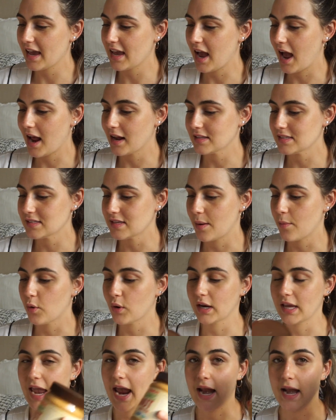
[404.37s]
I got some
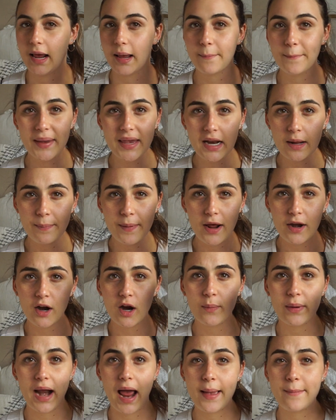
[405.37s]
organic peanut
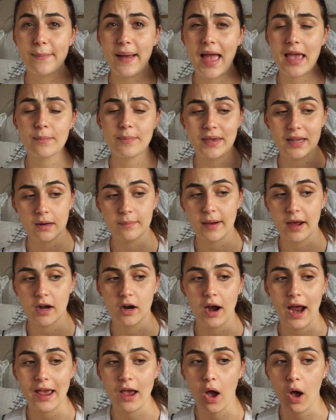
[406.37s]
butter. When I'm buying peanut
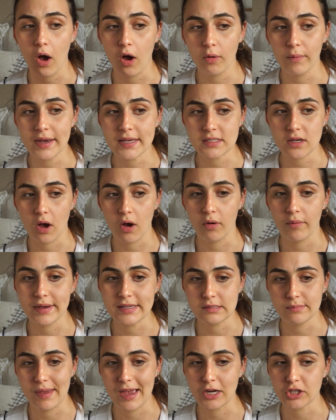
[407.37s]
butter, I
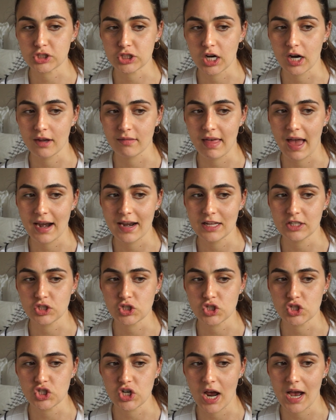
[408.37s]
always make sure that
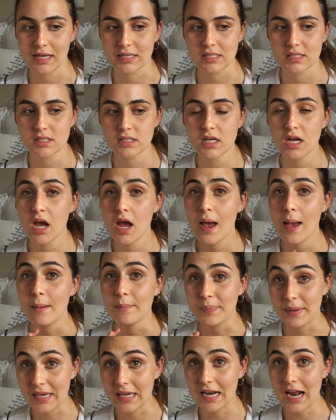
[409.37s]
it's just
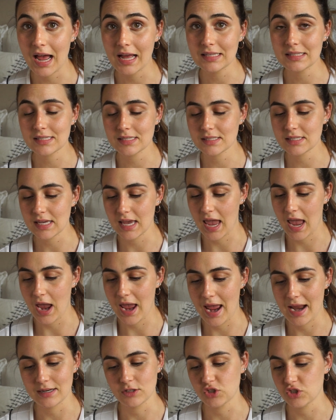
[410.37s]
peanuts
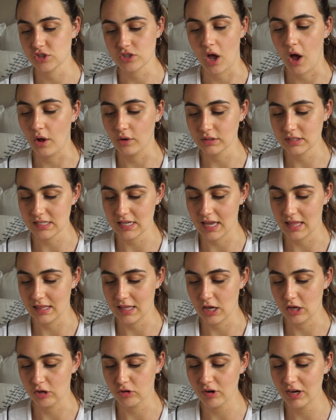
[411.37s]
and salt in
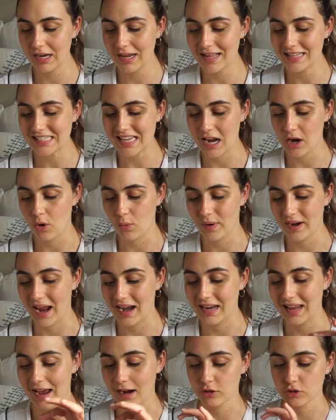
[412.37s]
the ingredients. I don't want
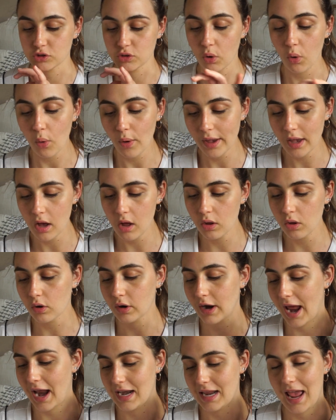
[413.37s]
any extra oil
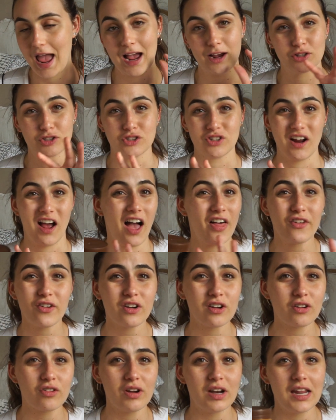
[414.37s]
or any extra other
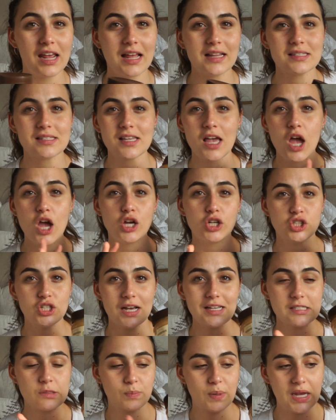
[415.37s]
ingredients,
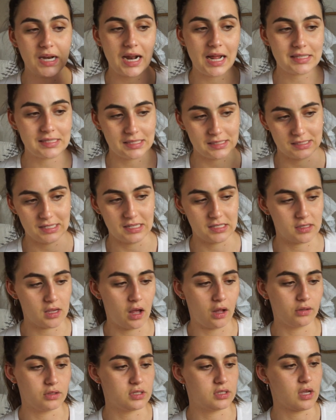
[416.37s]
just peanuts and sea
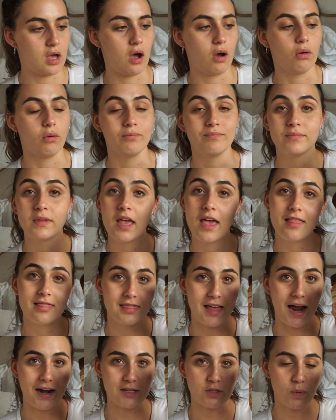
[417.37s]
salt. So
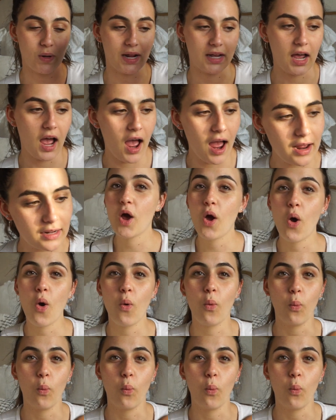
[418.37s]
that is what I got.